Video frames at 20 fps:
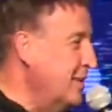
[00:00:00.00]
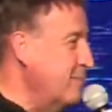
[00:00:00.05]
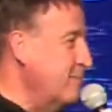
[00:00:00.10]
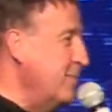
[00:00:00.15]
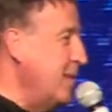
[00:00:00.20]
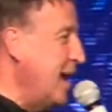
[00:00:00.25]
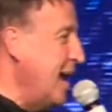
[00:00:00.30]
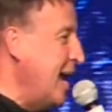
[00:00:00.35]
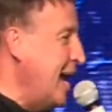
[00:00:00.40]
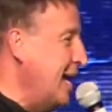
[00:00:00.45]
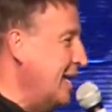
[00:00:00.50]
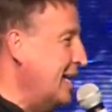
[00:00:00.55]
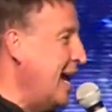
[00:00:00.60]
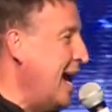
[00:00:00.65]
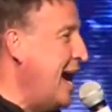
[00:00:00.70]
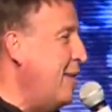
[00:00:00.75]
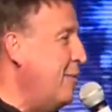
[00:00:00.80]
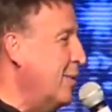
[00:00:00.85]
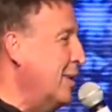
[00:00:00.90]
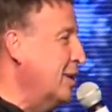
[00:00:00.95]
man,
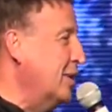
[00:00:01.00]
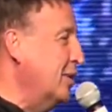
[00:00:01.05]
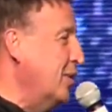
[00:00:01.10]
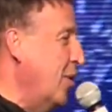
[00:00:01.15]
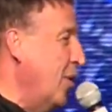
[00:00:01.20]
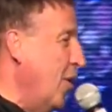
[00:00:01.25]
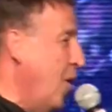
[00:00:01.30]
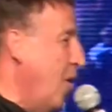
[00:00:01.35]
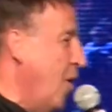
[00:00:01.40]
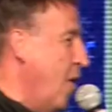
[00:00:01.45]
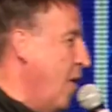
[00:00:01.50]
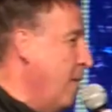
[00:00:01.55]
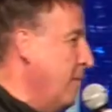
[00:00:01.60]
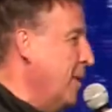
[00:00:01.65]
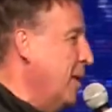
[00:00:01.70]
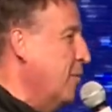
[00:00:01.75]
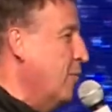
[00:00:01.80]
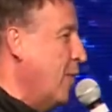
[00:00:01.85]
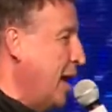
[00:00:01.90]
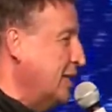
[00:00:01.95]
I want to go home
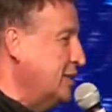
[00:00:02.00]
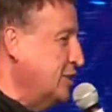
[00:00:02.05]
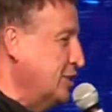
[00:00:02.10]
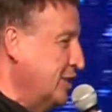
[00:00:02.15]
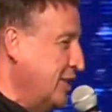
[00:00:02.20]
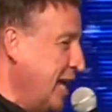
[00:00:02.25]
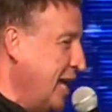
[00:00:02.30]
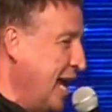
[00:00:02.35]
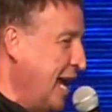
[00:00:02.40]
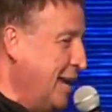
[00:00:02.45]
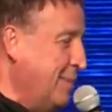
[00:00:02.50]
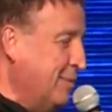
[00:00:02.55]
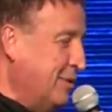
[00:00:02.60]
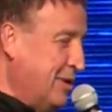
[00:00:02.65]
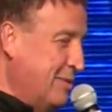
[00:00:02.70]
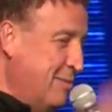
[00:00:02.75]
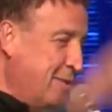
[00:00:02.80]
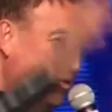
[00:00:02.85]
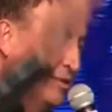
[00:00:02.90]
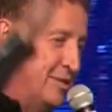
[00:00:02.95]
and watch a game.
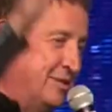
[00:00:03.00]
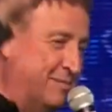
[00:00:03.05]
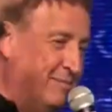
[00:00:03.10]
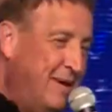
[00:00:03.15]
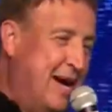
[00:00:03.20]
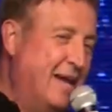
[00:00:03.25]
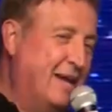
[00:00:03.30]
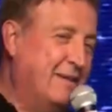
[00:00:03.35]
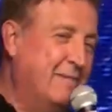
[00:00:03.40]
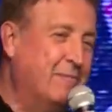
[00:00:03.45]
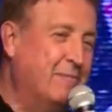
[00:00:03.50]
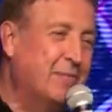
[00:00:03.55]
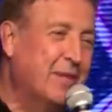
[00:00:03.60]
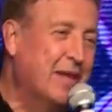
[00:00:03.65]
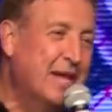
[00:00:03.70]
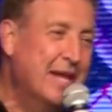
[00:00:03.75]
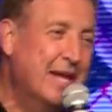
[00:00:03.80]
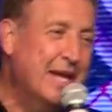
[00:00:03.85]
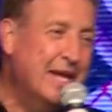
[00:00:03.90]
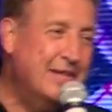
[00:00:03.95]
Come on, somebody.
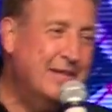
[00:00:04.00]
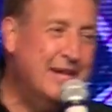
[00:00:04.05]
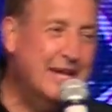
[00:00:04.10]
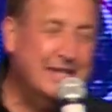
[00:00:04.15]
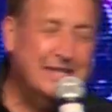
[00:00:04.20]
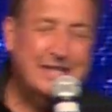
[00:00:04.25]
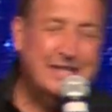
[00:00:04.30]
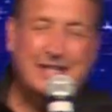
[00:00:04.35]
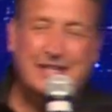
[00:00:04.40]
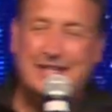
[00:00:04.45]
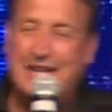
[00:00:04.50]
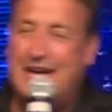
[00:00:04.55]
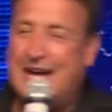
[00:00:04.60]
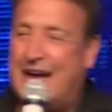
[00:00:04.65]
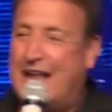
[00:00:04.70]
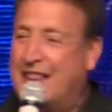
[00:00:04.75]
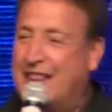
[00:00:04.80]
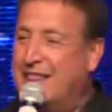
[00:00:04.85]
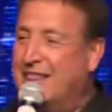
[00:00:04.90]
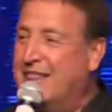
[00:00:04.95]
At the end of the day,
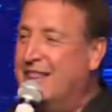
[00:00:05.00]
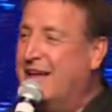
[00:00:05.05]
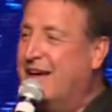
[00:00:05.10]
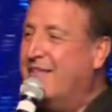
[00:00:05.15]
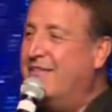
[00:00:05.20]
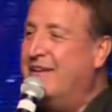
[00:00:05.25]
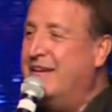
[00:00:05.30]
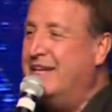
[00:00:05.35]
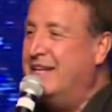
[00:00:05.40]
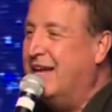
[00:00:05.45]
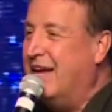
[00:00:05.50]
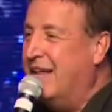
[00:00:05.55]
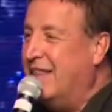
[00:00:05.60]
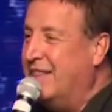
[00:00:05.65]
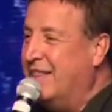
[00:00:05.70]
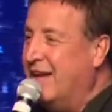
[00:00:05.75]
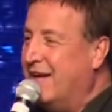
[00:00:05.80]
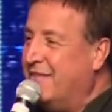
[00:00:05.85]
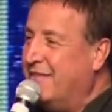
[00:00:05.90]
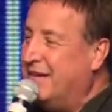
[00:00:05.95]
I love it. I
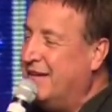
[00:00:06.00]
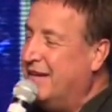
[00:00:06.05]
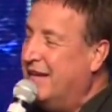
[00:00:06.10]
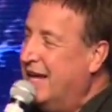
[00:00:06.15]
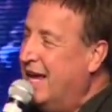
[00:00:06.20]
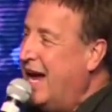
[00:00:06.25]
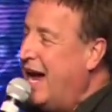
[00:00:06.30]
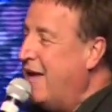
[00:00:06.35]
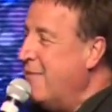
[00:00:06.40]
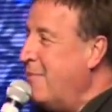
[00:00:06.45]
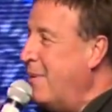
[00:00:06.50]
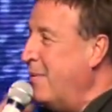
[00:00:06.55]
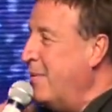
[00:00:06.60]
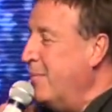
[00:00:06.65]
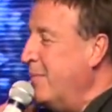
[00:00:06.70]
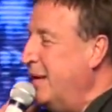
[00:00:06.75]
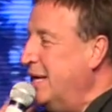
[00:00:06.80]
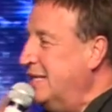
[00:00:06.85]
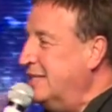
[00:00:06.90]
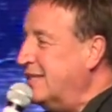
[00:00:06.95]
love it. I remember
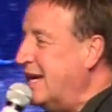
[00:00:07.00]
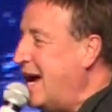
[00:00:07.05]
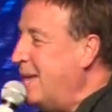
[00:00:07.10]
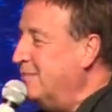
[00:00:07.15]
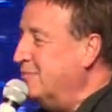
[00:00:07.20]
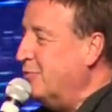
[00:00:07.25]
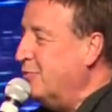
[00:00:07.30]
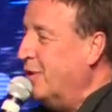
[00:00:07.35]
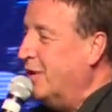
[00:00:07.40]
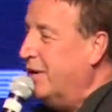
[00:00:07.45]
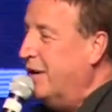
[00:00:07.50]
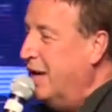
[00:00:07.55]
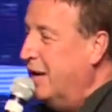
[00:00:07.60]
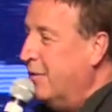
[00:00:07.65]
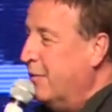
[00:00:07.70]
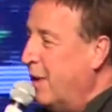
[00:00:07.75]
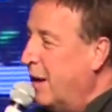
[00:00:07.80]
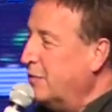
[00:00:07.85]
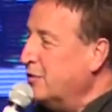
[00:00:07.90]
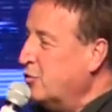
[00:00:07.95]
many times where,
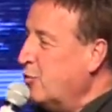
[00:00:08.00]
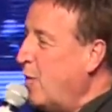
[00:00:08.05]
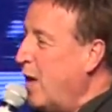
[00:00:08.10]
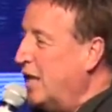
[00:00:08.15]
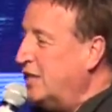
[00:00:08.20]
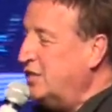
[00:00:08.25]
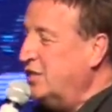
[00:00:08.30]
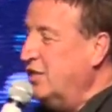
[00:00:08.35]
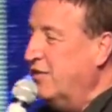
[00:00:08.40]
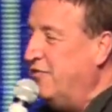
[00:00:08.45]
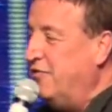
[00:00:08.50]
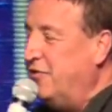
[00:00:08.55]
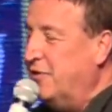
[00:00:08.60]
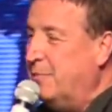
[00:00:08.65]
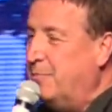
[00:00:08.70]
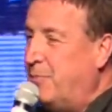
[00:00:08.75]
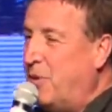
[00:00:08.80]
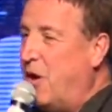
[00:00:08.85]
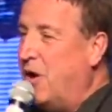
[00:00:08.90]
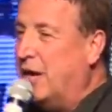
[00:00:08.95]
where I was watching a
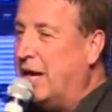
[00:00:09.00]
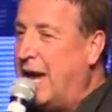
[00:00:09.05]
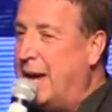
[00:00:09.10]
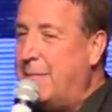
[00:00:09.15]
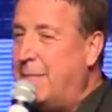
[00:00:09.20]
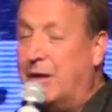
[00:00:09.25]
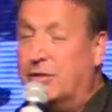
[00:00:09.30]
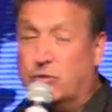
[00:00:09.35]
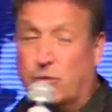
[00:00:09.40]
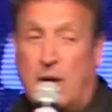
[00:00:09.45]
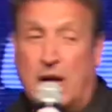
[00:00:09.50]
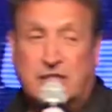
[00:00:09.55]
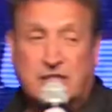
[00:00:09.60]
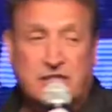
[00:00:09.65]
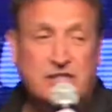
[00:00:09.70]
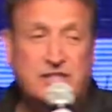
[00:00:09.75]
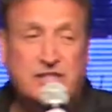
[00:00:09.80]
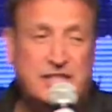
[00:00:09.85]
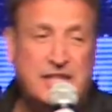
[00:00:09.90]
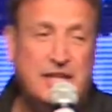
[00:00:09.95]
football game, I was
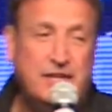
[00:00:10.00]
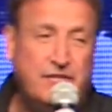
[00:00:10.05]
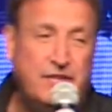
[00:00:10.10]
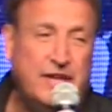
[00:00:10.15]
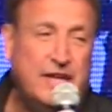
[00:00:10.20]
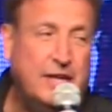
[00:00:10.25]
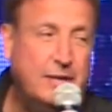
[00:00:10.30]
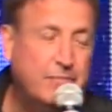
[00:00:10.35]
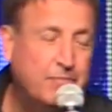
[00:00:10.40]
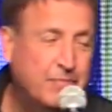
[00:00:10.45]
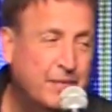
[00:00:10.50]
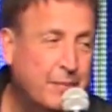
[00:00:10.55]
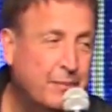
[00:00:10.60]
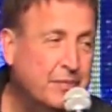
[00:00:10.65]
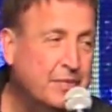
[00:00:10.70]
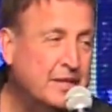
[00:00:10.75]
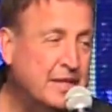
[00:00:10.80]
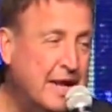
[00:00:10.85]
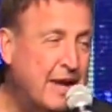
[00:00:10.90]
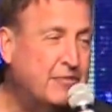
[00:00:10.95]
watching TV
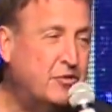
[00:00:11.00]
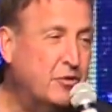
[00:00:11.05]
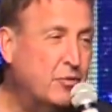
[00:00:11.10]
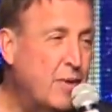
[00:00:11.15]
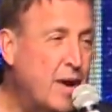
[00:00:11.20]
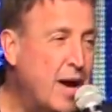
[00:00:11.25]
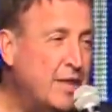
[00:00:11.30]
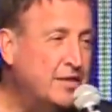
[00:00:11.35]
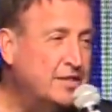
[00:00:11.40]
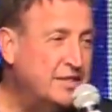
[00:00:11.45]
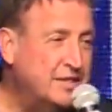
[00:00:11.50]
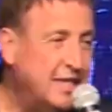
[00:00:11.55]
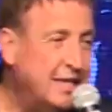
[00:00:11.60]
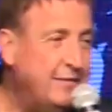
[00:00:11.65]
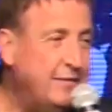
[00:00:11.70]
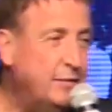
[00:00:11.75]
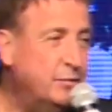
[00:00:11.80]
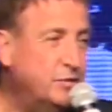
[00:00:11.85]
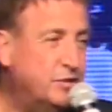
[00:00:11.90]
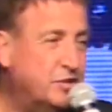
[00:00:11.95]
then after a while, the
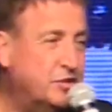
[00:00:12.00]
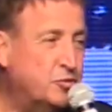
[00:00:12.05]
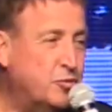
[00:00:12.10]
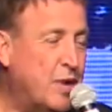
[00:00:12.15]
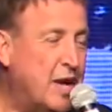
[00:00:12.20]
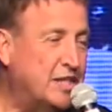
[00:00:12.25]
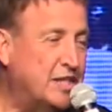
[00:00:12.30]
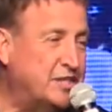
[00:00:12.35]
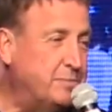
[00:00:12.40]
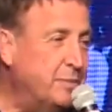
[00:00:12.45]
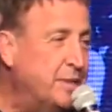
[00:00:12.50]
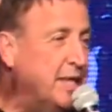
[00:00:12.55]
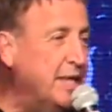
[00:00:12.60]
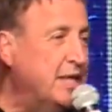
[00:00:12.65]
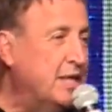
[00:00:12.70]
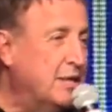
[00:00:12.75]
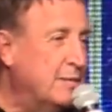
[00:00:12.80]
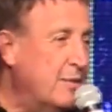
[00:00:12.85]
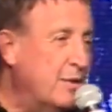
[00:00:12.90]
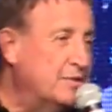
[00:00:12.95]
TV would just watch
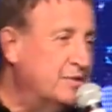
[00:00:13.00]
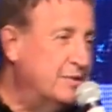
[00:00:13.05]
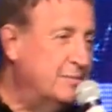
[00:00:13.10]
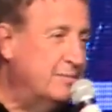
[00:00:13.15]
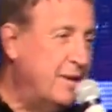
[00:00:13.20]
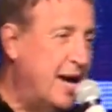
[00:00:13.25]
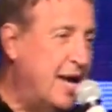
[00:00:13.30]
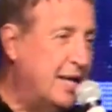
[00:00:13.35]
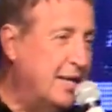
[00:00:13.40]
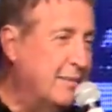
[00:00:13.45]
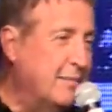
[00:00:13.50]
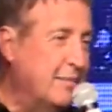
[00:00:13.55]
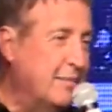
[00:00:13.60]
me. Come on, somebody.